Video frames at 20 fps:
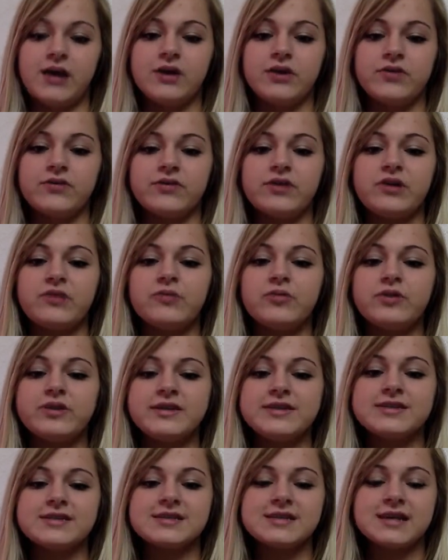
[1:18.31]
You then will
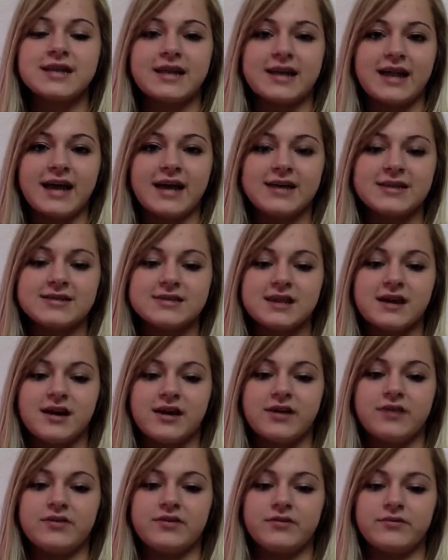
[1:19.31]
need to connect
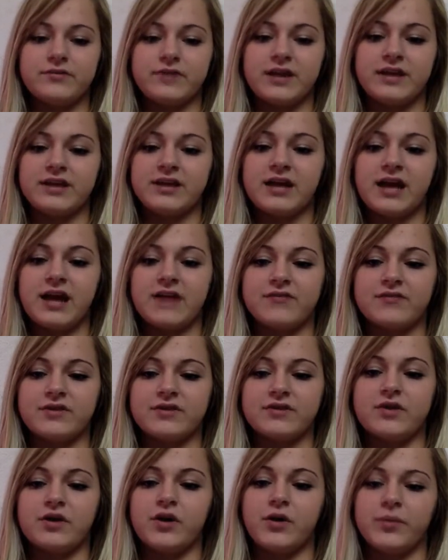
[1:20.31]
on writing after
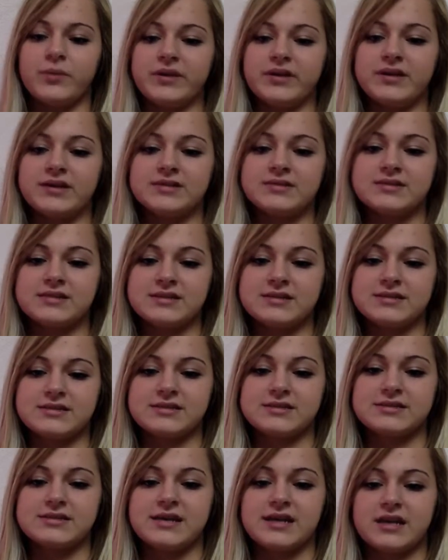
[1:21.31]
the opening
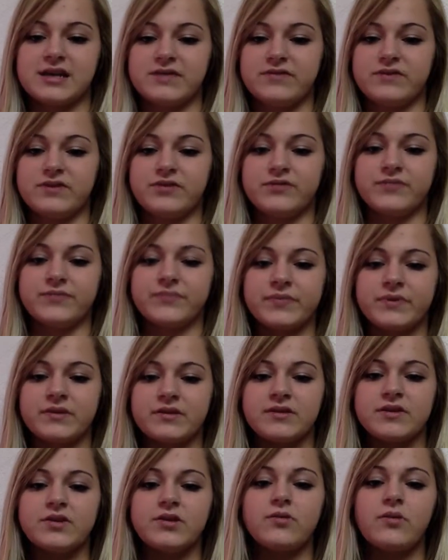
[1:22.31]
sentence I give you.
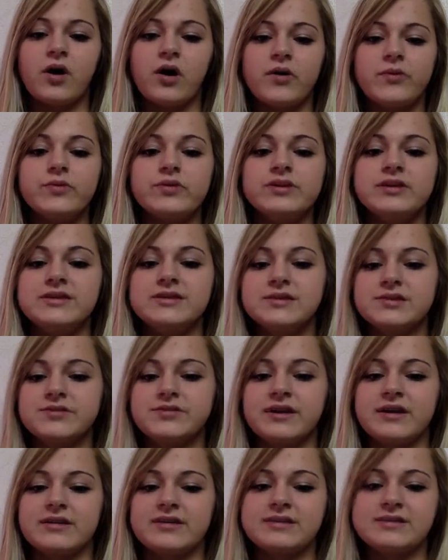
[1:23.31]
You all will need to
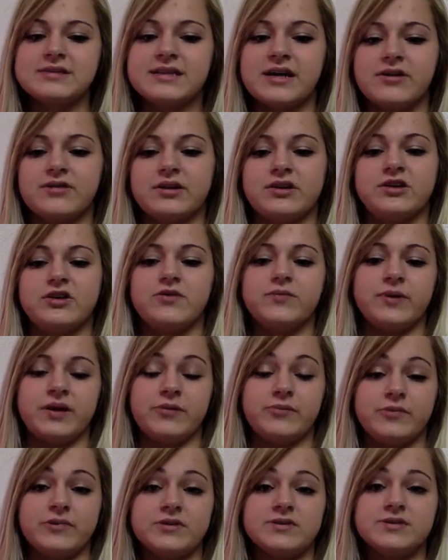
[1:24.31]
write this down on your
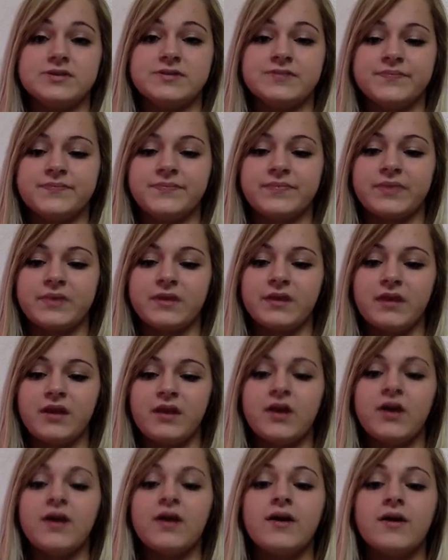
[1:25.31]
papers.
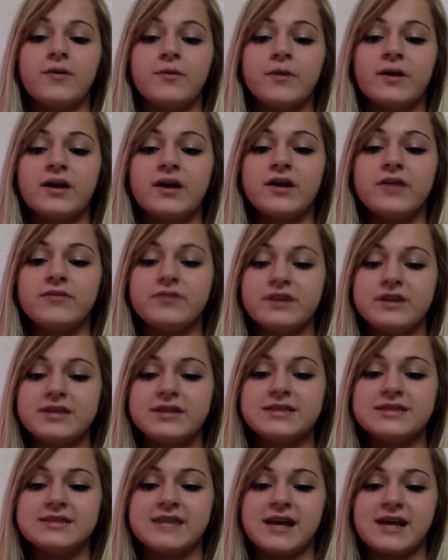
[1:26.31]
When I read
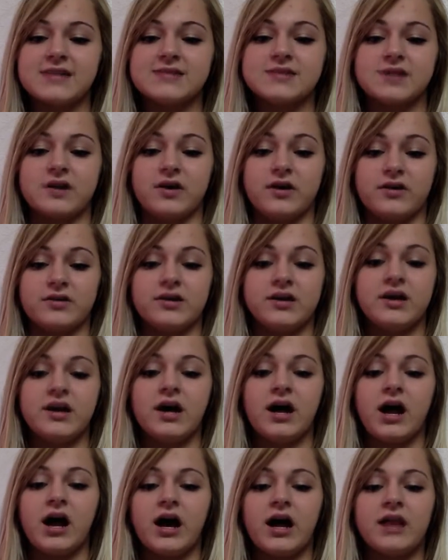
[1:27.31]
the text called
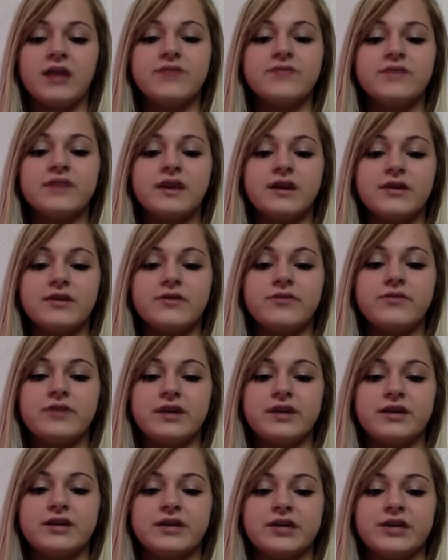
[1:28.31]
Olive the Other
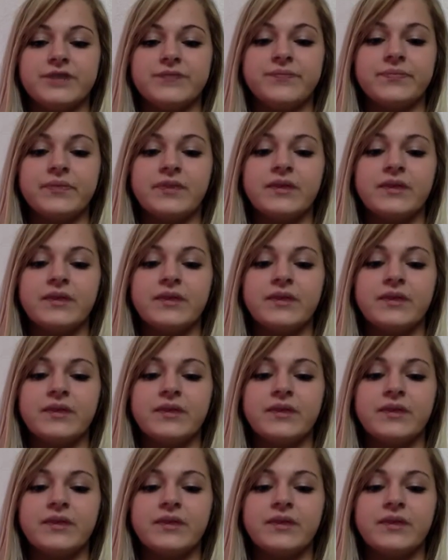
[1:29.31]
Reindeer,